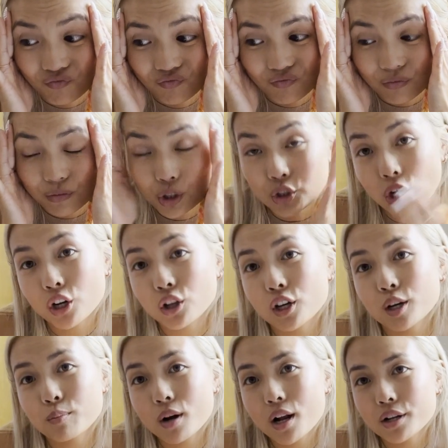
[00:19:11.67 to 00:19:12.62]
start a lot of
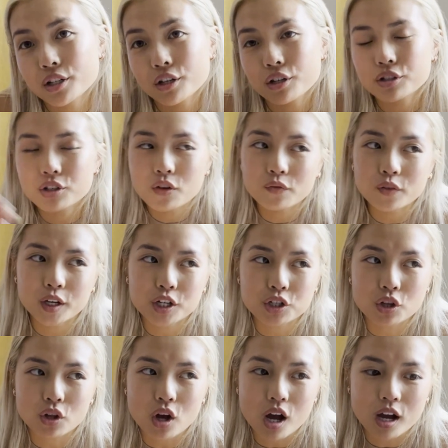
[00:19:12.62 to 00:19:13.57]
projects, don't finish a
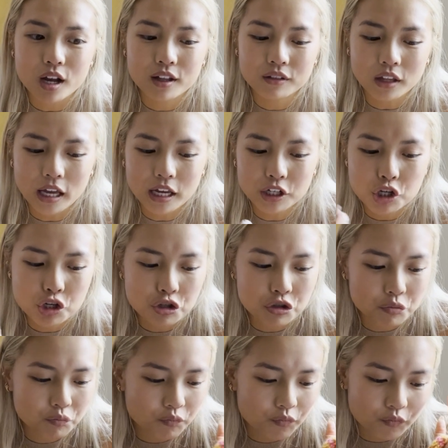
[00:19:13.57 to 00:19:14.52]
lot, like just
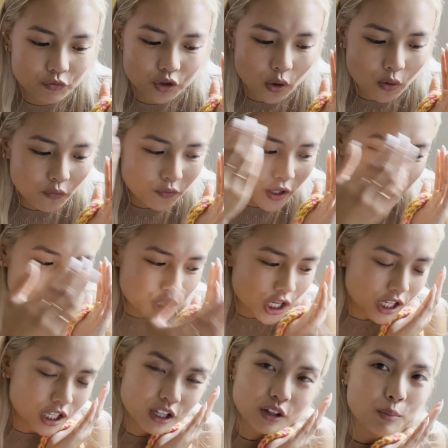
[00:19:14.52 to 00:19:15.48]
don't finish
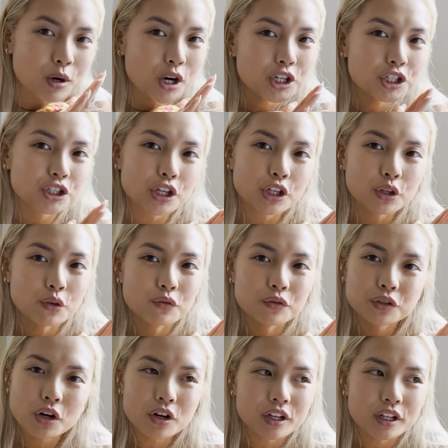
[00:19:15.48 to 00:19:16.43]
any of the projects that you've
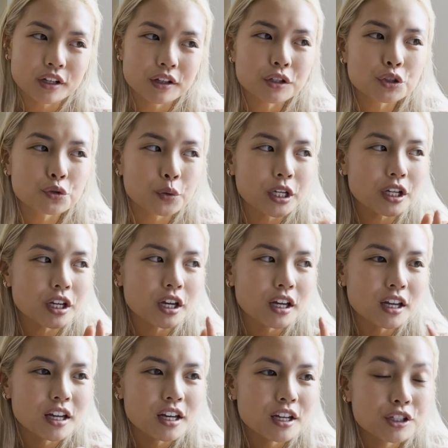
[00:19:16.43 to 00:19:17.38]
started this week,
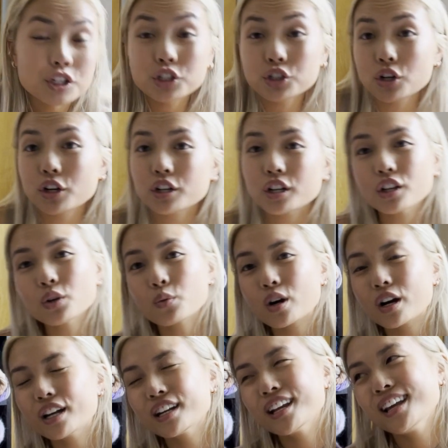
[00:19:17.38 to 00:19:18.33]
just start another one.